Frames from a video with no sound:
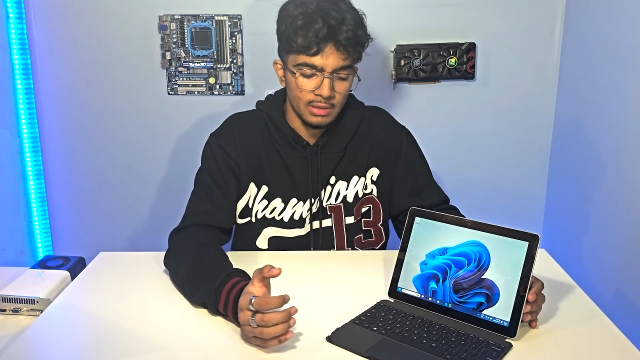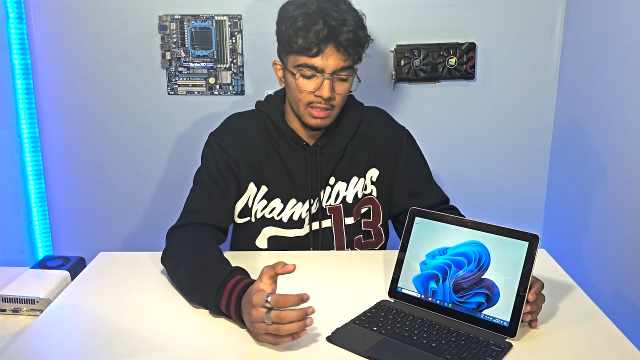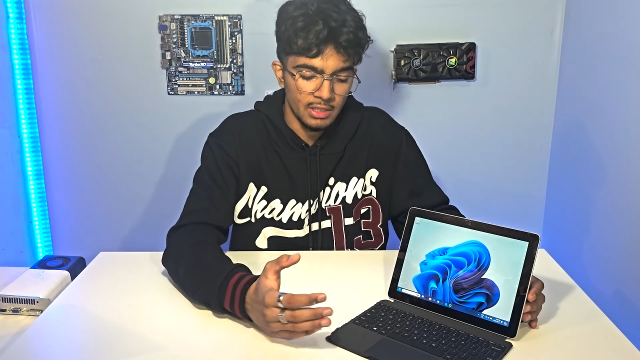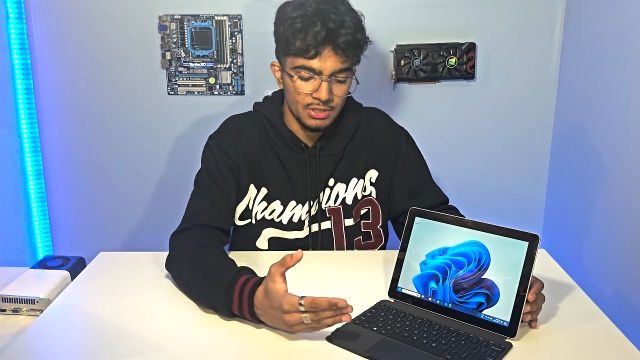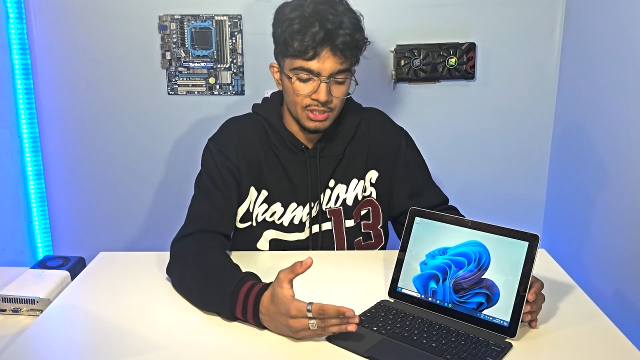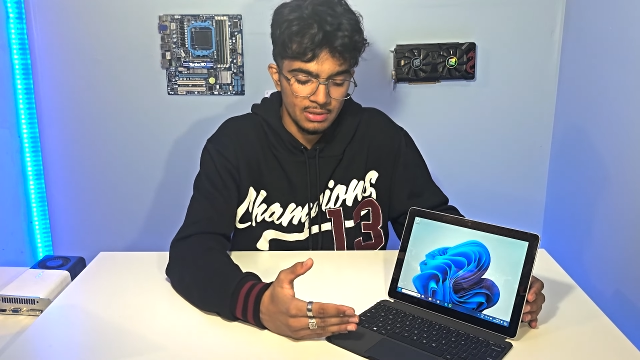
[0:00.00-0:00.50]

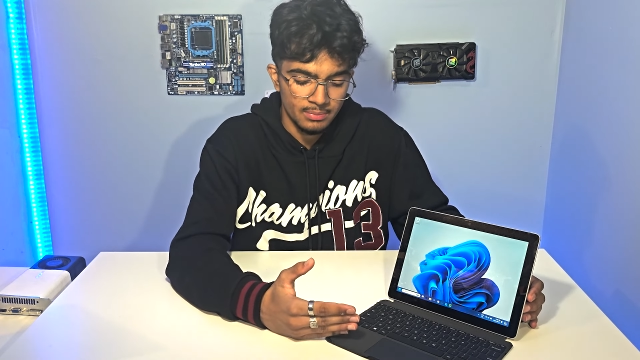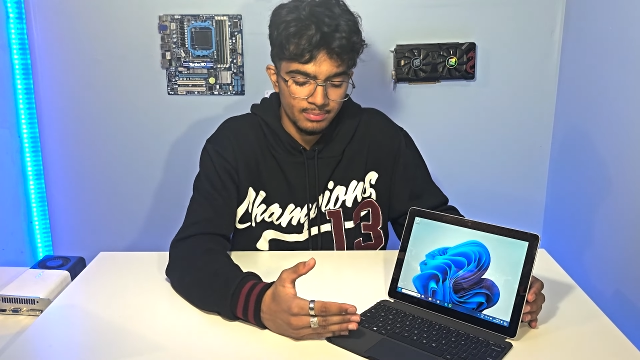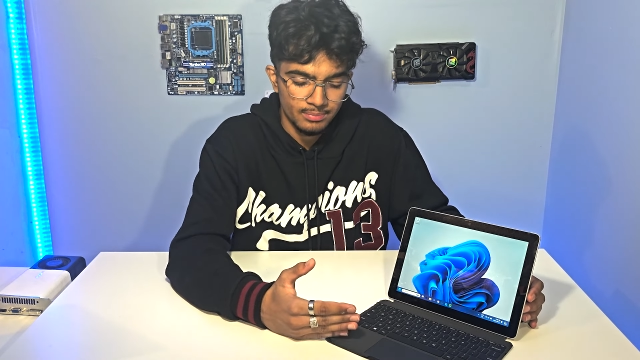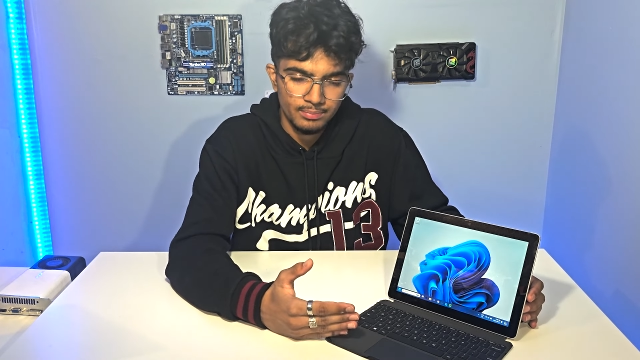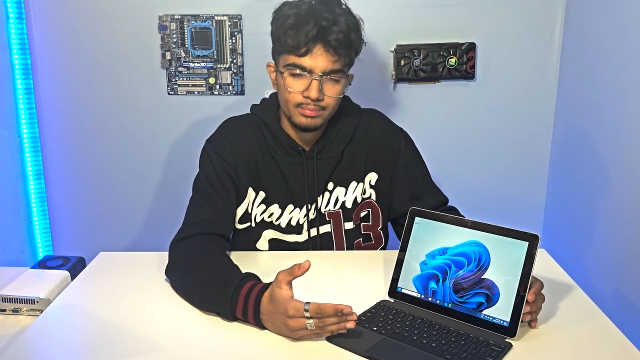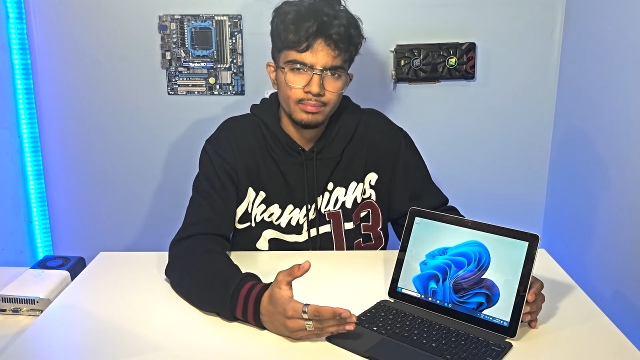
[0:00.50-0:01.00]
energy,
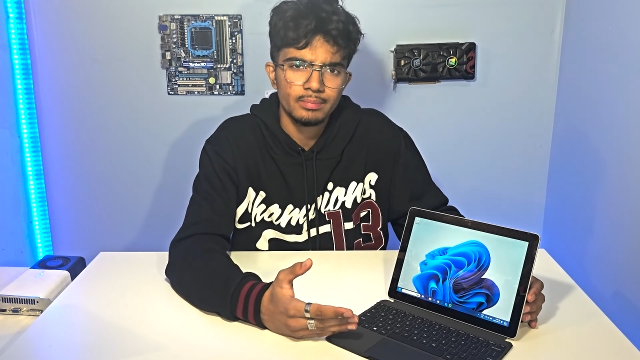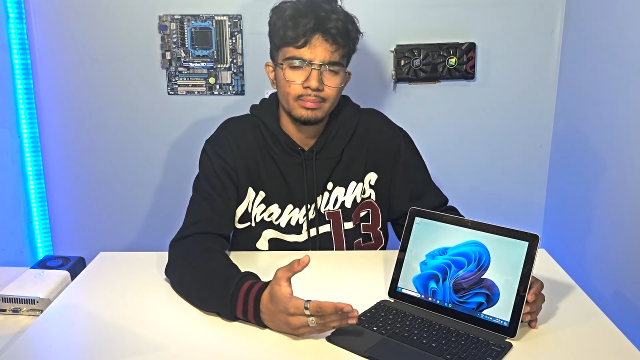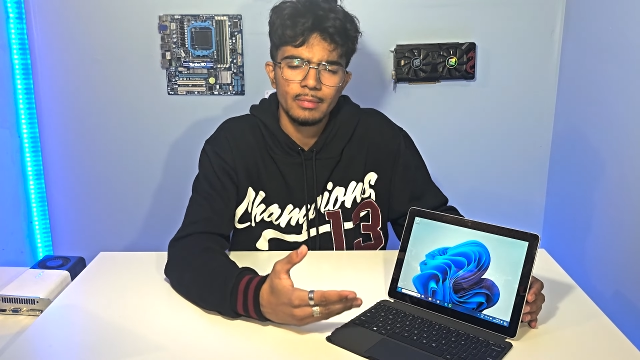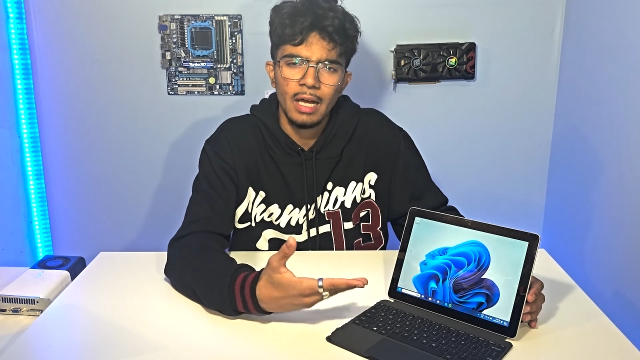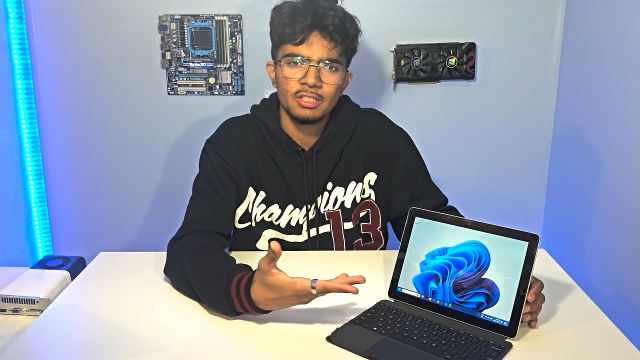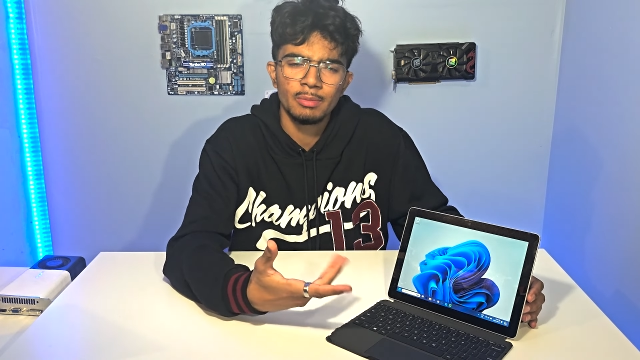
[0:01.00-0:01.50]

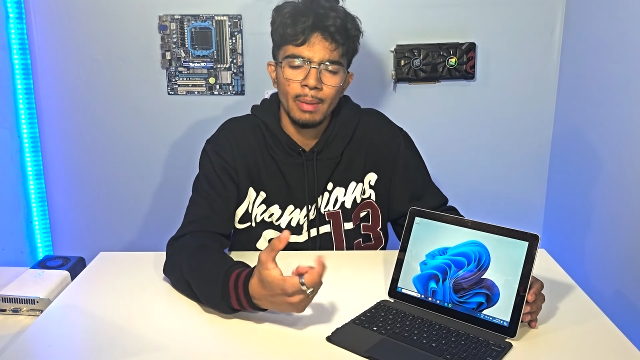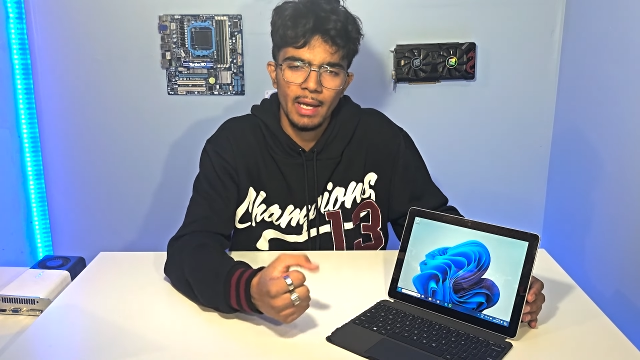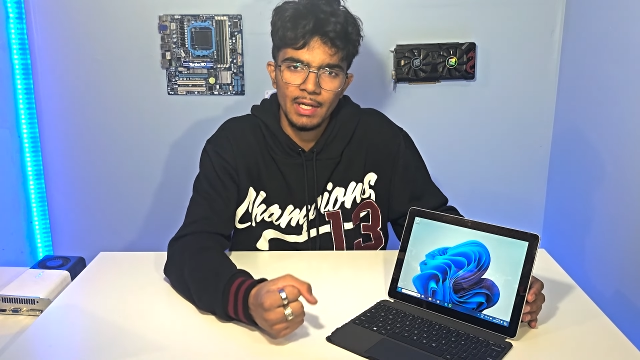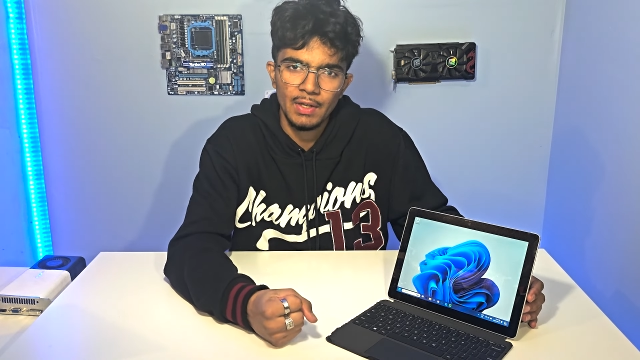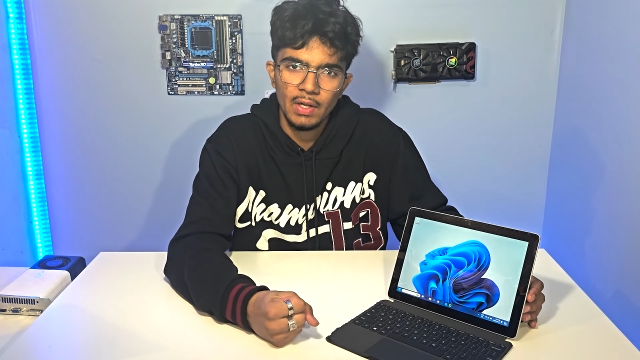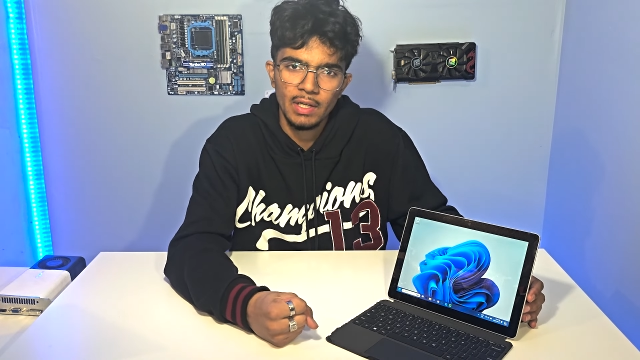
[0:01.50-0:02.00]
how's the
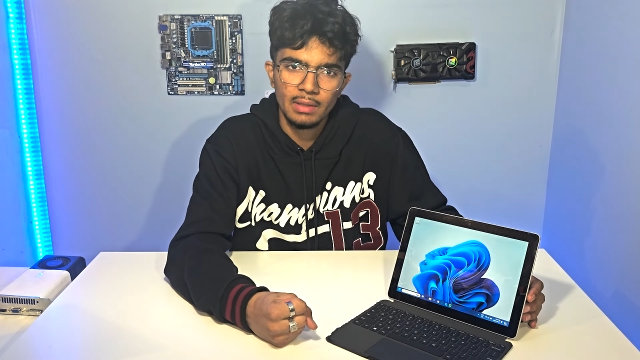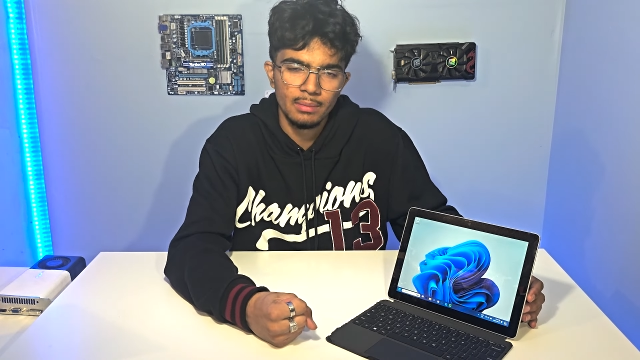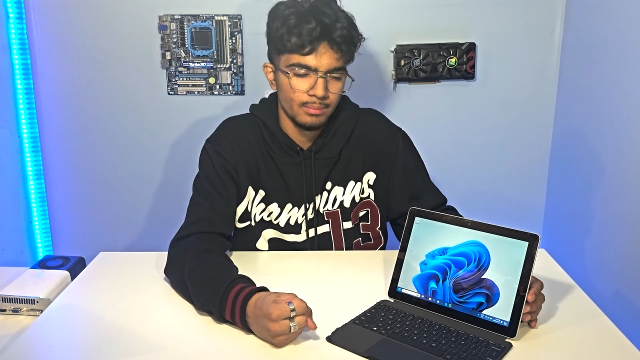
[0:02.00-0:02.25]
battery, right?